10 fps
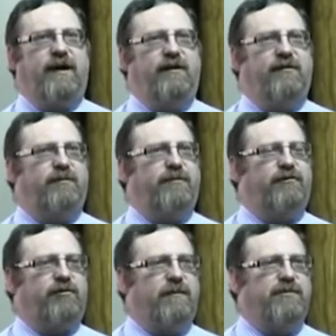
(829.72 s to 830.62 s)
against
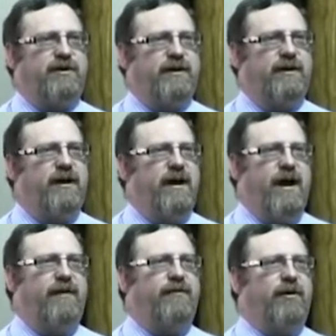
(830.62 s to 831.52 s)
prescription,
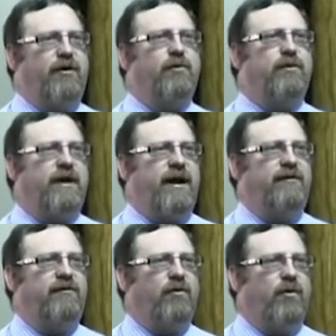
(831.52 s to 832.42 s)
and the old
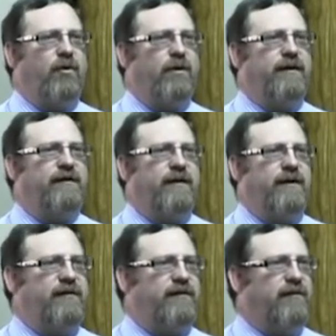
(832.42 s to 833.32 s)
case law is
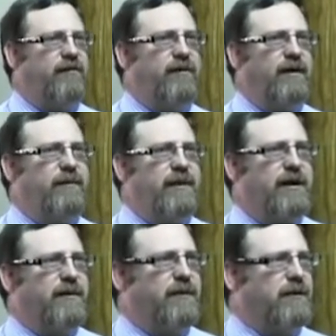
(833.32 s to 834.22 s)
then still
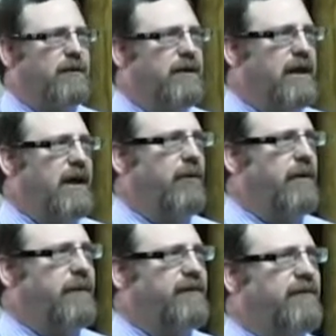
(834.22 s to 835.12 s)
applicable, and
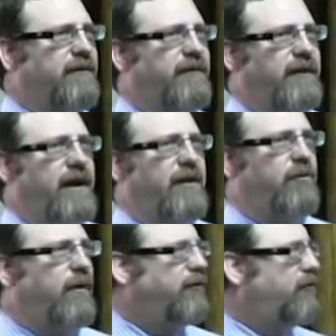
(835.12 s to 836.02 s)
one mustn't
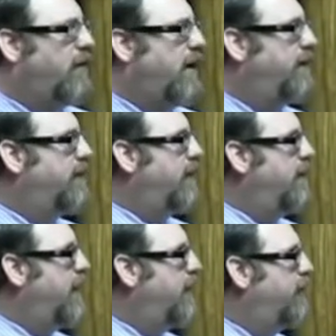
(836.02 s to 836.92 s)
forget one's rights
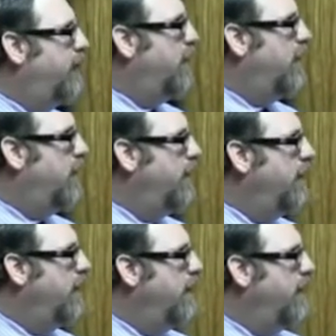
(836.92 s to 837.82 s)
in that regard.
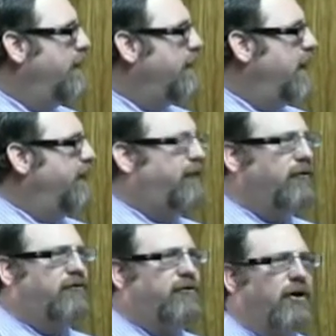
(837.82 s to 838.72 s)
If
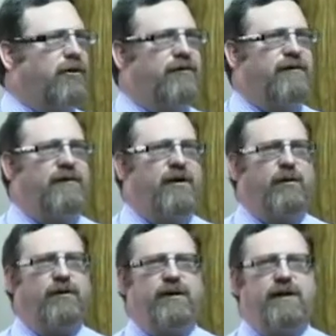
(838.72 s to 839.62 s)
you don't
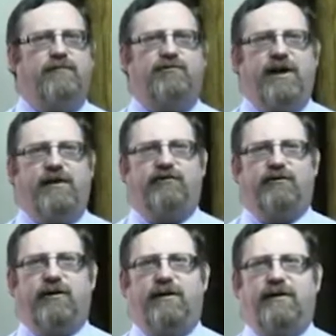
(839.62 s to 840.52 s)
deal with the
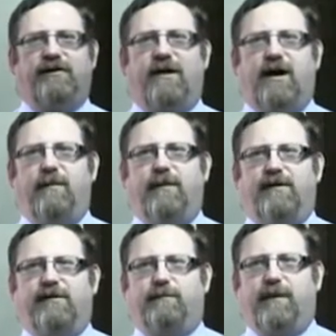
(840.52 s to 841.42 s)
objection on a
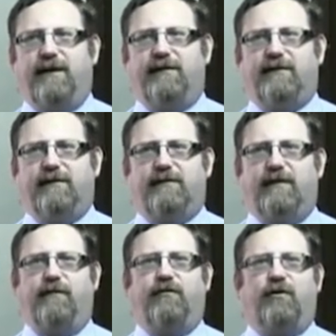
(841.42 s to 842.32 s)
time-yes basis,
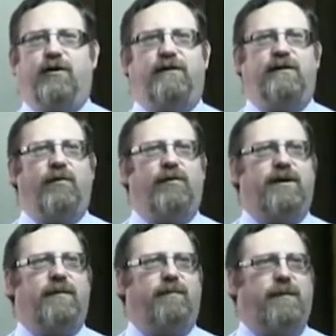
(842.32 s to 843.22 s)
if you don't deal with
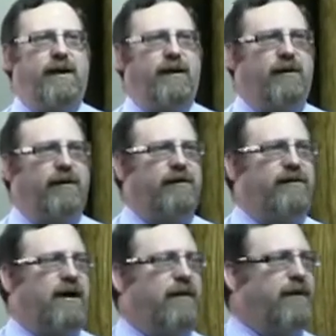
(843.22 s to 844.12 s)
the appeal on a
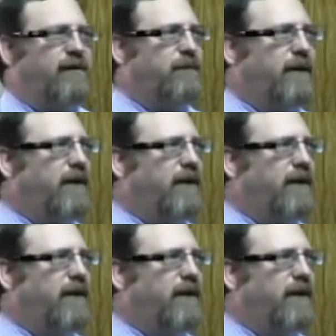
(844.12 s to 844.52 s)
time-yes